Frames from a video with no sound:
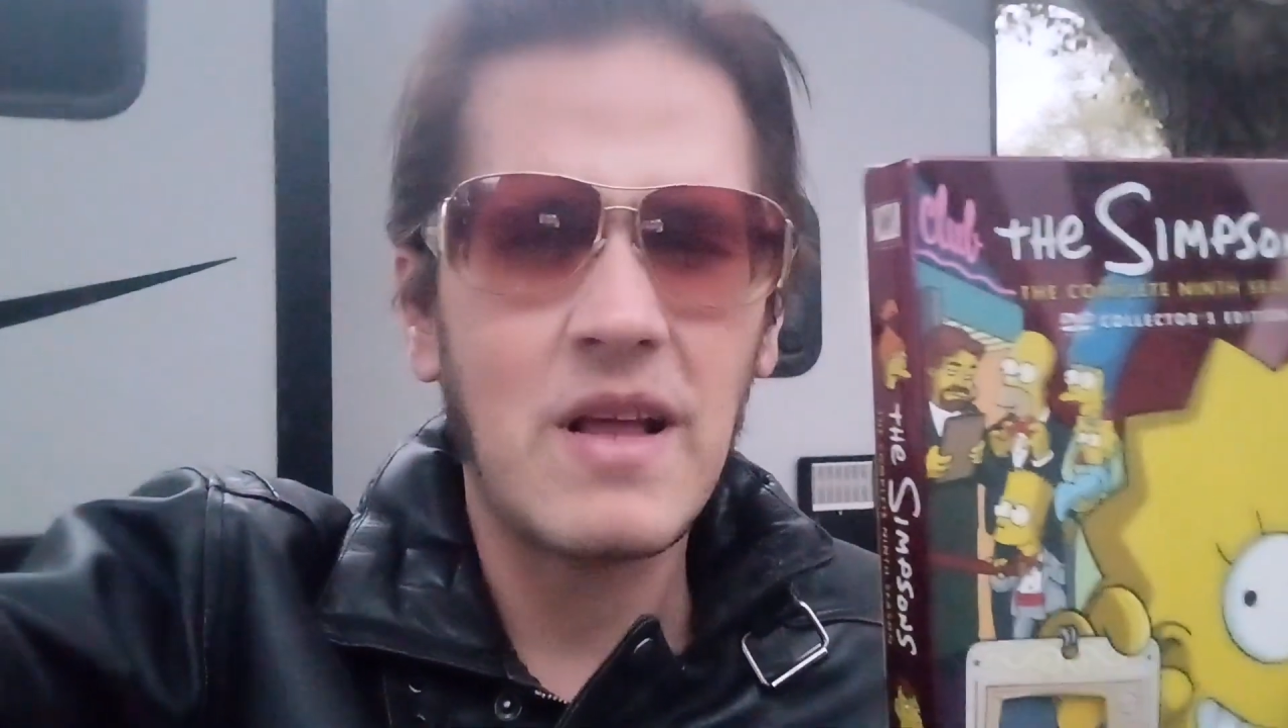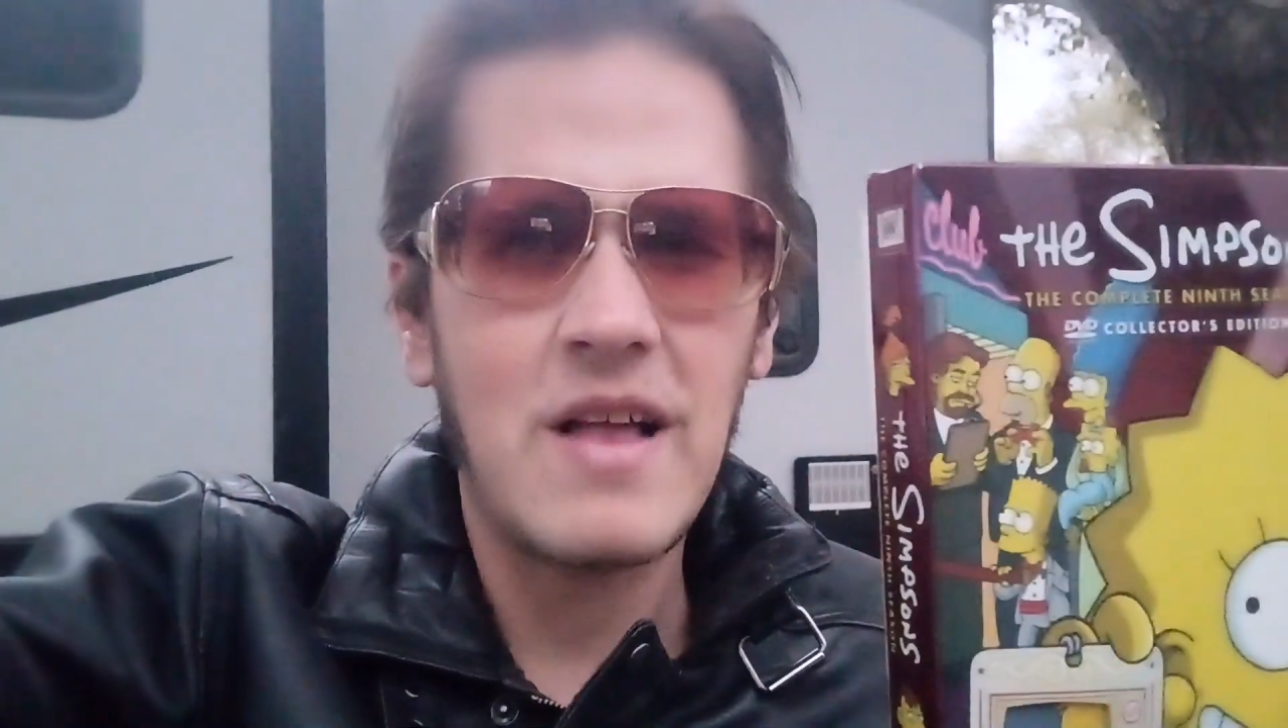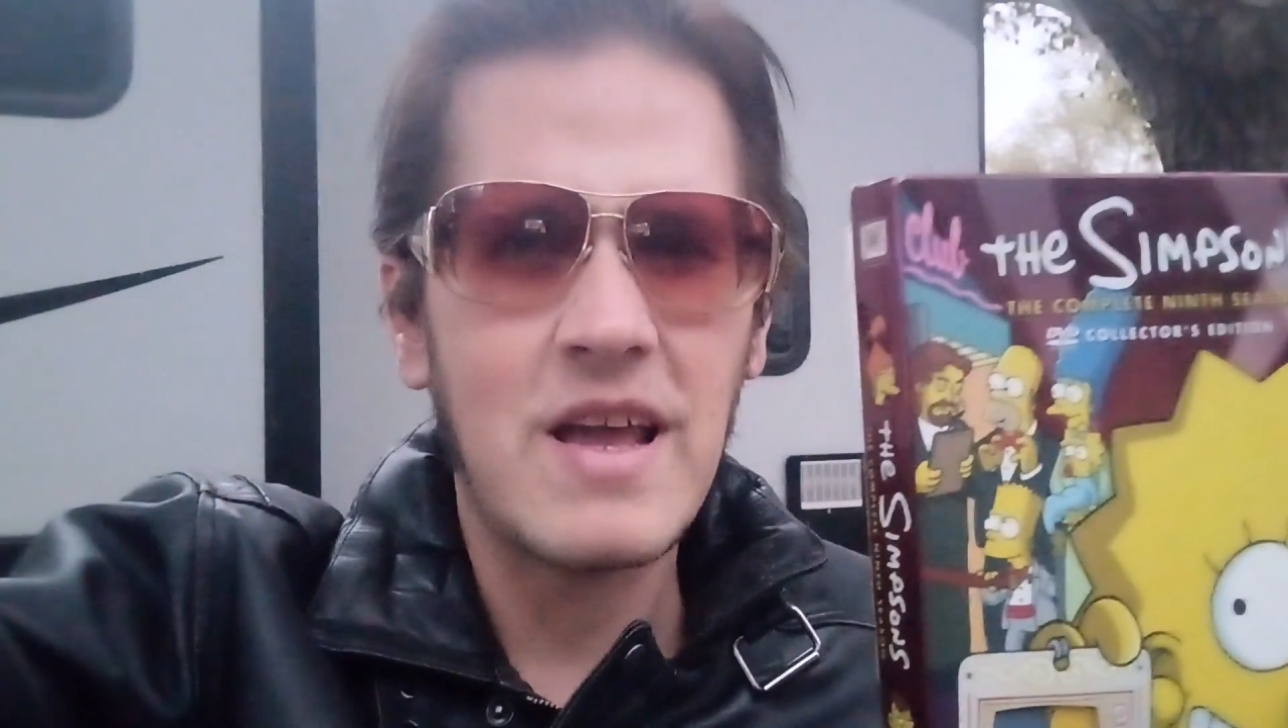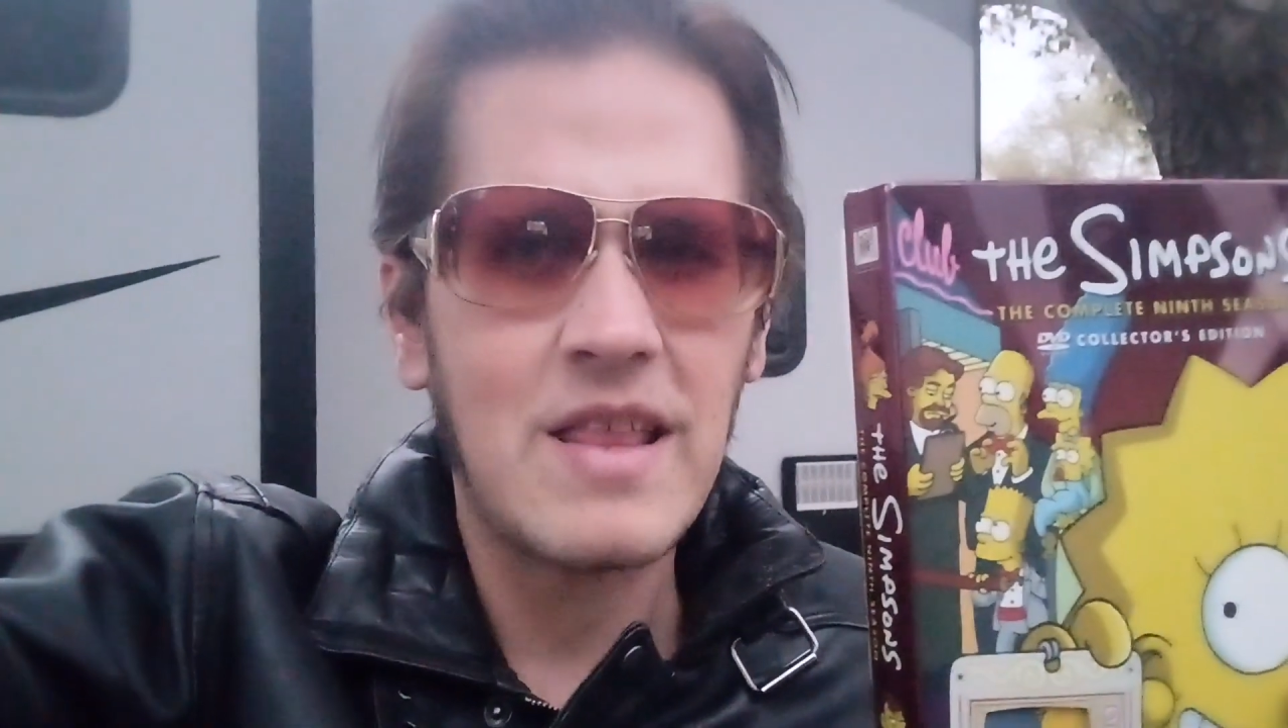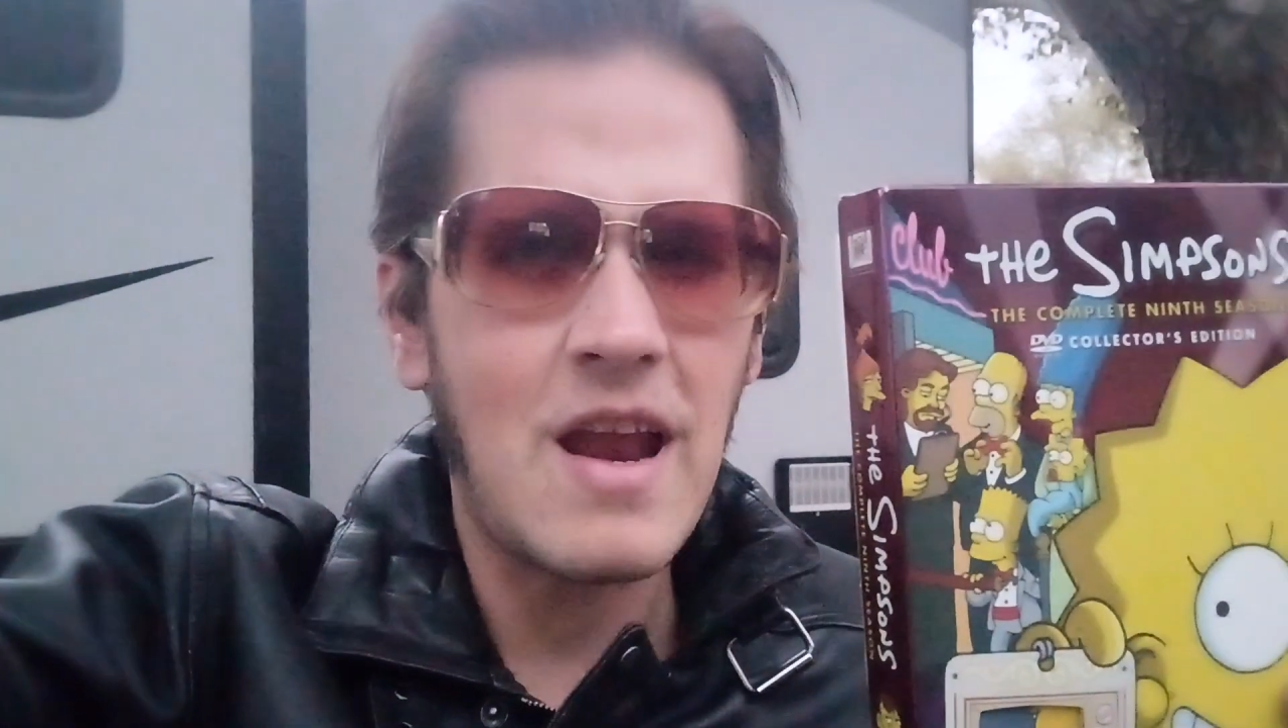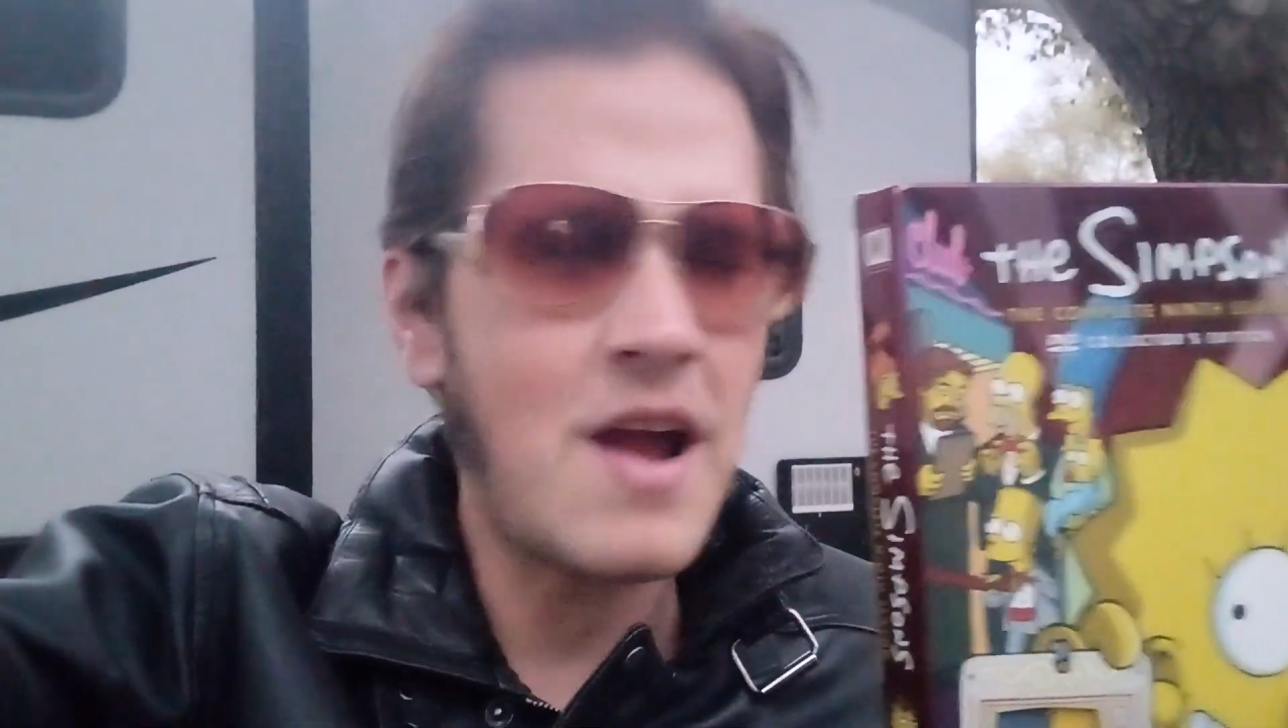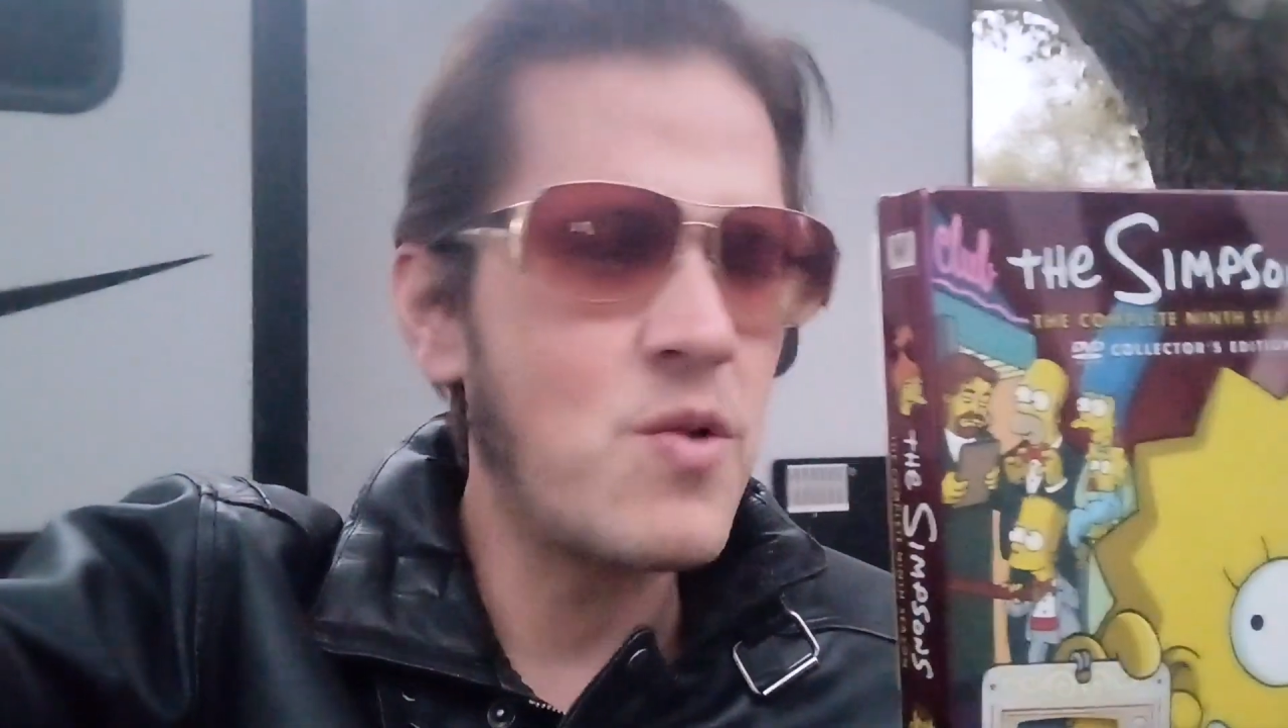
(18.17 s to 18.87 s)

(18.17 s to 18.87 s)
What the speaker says: like that.